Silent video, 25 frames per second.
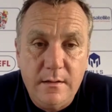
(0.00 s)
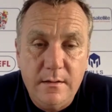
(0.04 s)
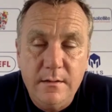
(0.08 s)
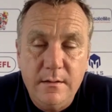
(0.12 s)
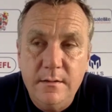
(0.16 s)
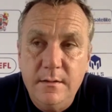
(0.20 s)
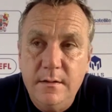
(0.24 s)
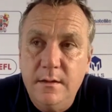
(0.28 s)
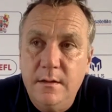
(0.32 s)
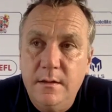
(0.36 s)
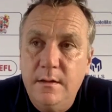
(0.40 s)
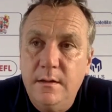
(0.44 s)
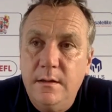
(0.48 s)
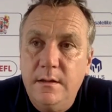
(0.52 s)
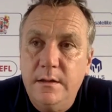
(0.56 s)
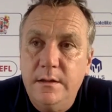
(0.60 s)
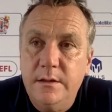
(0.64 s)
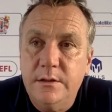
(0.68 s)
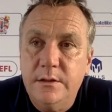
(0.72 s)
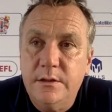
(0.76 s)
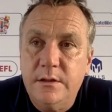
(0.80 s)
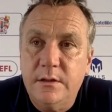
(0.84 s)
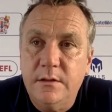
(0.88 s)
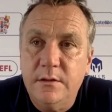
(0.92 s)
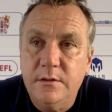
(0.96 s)
He
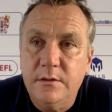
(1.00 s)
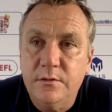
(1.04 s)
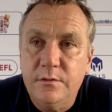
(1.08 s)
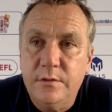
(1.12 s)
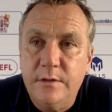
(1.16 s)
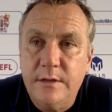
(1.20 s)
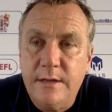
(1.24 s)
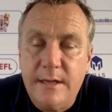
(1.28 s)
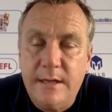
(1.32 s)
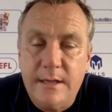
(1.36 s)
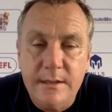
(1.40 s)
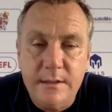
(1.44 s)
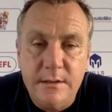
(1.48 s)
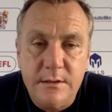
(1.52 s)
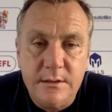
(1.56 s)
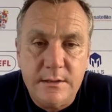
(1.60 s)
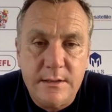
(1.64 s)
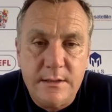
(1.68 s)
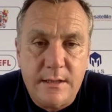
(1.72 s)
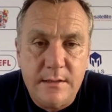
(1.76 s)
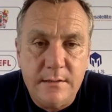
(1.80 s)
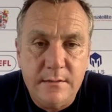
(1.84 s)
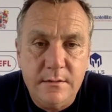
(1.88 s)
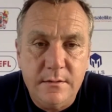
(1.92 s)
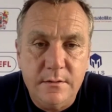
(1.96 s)
still has really high
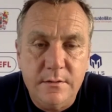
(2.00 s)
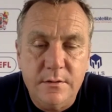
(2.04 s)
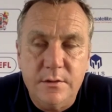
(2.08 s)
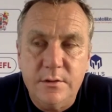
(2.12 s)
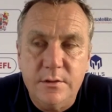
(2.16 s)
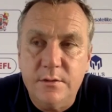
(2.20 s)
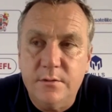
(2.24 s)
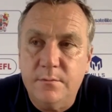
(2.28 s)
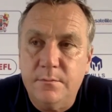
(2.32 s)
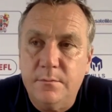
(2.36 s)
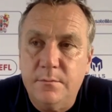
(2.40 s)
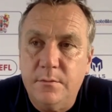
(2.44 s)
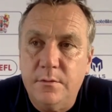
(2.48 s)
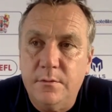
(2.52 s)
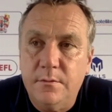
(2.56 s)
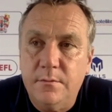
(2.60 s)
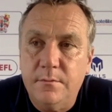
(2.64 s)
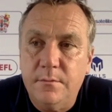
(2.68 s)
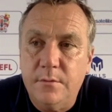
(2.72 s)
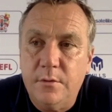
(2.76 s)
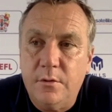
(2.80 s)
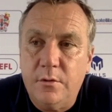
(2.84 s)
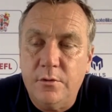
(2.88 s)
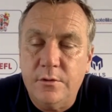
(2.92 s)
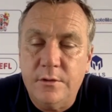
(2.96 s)
standards
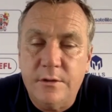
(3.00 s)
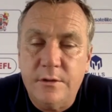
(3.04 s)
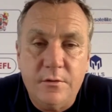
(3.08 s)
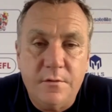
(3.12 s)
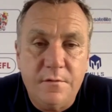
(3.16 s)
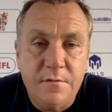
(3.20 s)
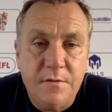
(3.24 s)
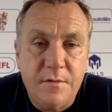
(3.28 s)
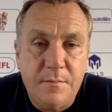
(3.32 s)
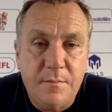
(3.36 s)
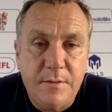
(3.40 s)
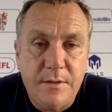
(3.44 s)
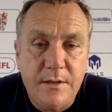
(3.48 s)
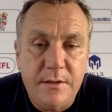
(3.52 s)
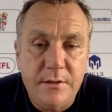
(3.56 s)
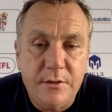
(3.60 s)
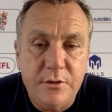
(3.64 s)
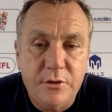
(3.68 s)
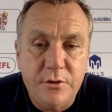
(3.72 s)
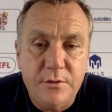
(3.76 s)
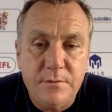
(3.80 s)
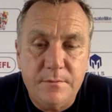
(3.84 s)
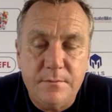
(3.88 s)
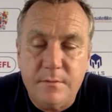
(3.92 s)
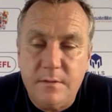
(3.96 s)
on and off the
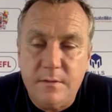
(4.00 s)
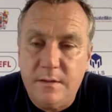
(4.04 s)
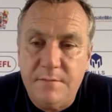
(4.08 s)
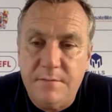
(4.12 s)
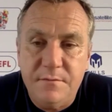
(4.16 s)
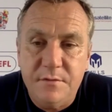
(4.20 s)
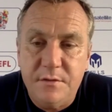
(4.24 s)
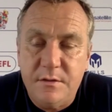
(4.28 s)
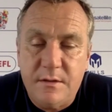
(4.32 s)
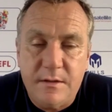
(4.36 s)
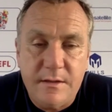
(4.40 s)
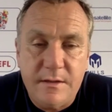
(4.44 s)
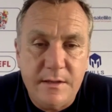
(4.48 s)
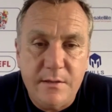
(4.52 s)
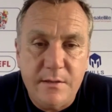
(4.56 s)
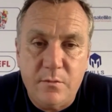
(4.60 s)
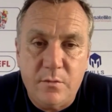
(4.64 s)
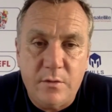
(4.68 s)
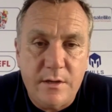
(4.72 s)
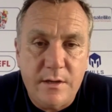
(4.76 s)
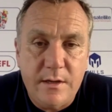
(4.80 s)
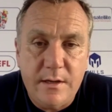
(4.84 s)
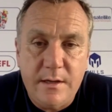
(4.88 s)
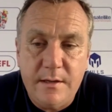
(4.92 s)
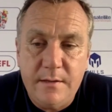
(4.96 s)
pitch, lives the right
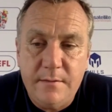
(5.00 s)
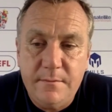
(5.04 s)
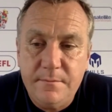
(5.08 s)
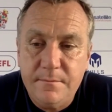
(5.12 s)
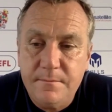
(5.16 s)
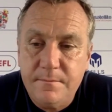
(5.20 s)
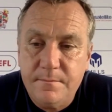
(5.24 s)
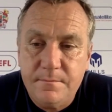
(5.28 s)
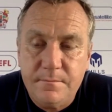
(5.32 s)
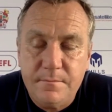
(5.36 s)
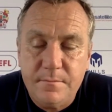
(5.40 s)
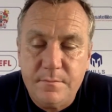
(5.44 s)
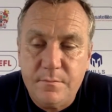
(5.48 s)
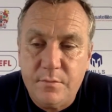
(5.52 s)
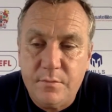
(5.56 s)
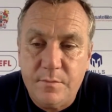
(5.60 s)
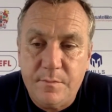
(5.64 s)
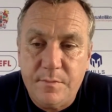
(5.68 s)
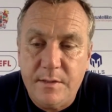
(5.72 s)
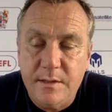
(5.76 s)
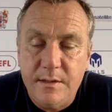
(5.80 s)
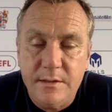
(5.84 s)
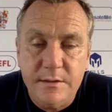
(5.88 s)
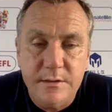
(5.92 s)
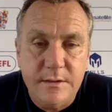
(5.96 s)
way,
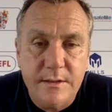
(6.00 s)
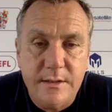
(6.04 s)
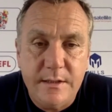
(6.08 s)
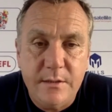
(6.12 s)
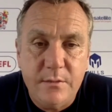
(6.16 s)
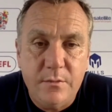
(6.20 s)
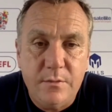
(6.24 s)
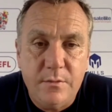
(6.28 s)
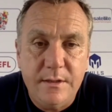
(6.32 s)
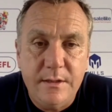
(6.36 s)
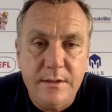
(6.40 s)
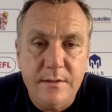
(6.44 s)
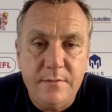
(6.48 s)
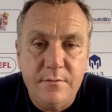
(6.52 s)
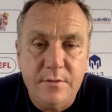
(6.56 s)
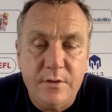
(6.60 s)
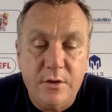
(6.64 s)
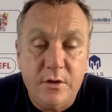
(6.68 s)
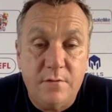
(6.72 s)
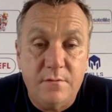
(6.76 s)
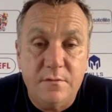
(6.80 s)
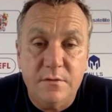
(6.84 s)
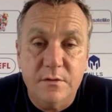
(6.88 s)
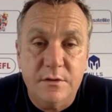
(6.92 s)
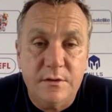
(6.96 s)
prepares the right way and
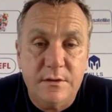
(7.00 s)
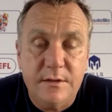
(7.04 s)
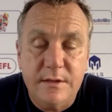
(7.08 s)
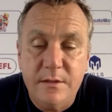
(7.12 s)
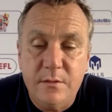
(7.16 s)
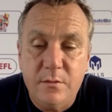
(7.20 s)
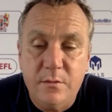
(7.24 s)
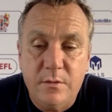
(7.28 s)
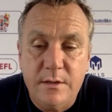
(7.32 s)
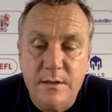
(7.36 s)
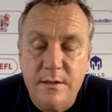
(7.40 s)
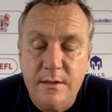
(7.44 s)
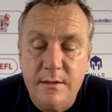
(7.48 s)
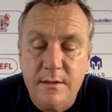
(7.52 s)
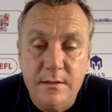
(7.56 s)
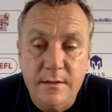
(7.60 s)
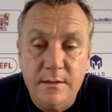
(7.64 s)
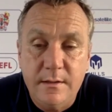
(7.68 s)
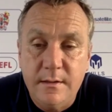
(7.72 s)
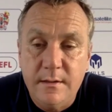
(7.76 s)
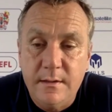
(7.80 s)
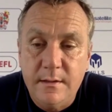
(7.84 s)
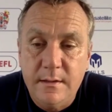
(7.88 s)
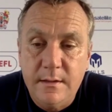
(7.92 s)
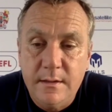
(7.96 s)
recovers the right way,
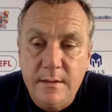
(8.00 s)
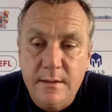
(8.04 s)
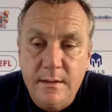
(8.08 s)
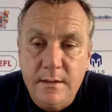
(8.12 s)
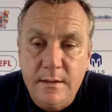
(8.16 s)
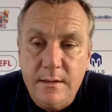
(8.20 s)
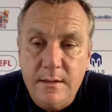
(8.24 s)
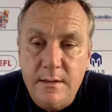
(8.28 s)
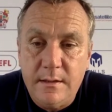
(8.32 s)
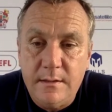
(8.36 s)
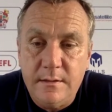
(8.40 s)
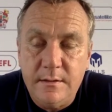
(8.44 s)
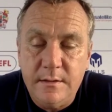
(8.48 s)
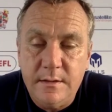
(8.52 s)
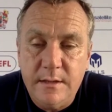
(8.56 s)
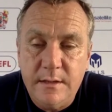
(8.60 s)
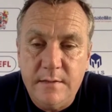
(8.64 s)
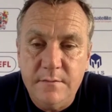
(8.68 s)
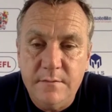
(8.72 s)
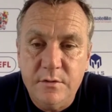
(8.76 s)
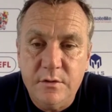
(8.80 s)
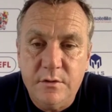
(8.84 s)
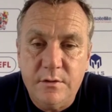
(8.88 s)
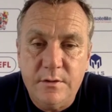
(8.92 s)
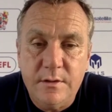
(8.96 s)
and
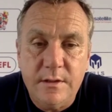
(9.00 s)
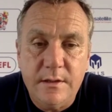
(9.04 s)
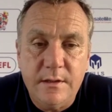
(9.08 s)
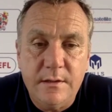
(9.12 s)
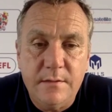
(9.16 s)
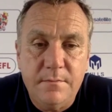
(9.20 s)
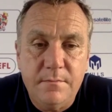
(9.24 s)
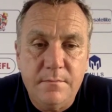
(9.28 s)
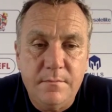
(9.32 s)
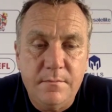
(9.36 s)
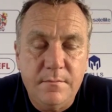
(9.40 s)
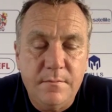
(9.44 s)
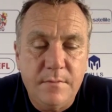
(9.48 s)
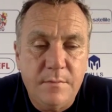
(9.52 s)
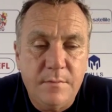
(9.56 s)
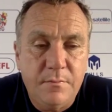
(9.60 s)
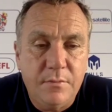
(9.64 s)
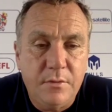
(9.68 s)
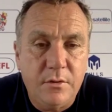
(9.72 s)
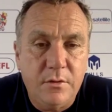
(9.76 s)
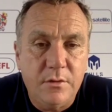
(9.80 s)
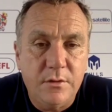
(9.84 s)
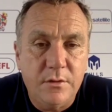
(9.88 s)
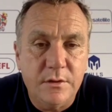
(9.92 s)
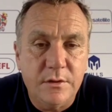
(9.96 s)
deserves all the
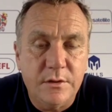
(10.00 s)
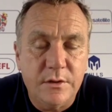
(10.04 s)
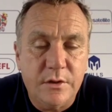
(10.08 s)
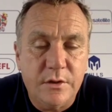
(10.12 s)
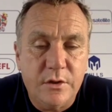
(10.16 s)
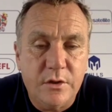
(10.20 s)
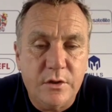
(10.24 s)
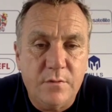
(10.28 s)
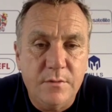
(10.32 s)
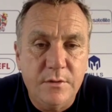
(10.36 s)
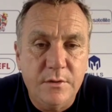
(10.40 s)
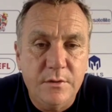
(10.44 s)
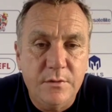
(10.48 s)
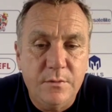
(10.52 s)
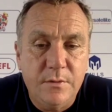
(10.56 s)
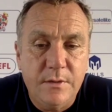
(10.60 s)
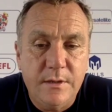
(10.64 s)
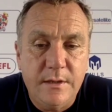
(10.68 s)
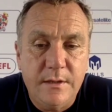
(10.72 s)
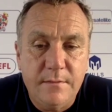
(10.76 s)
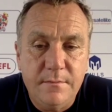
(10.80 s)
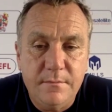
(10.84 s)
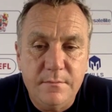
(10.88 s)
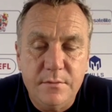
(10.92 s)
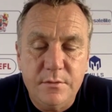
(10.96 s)
plaudits that come his
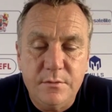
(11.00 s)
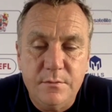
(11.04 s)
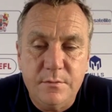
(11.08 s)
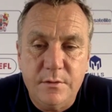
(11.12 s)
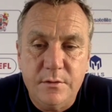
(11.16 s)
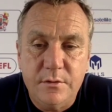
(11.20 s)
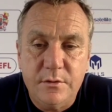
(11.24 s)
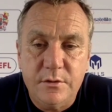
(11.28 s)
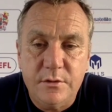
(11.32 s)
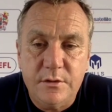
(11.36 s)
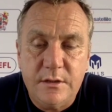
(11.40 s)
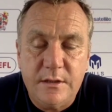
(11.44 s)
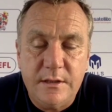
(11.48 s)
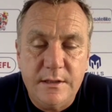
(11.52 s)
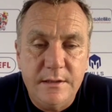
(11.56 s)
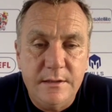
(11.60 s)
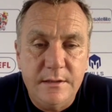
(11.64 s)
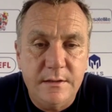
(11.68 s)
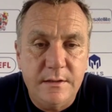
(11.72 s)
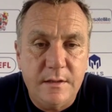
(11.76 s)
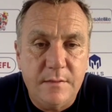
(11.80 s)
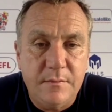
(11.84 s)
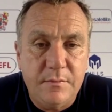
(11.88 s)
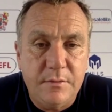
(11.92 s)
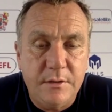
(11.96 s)
way. So we're just
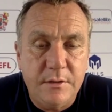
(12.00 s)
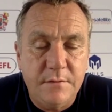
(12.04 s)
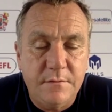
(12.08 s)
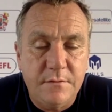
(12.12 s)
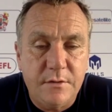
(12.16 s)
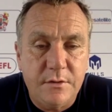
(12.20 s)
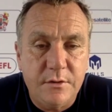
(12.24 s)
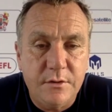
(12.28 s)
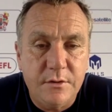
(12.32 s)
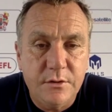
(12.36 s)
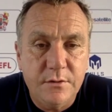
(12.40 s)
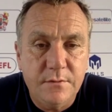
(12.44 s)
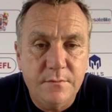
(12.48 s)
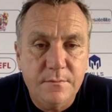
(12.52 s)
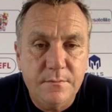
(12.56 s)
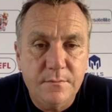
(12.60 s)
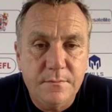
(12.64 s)
delighted that he plays for us.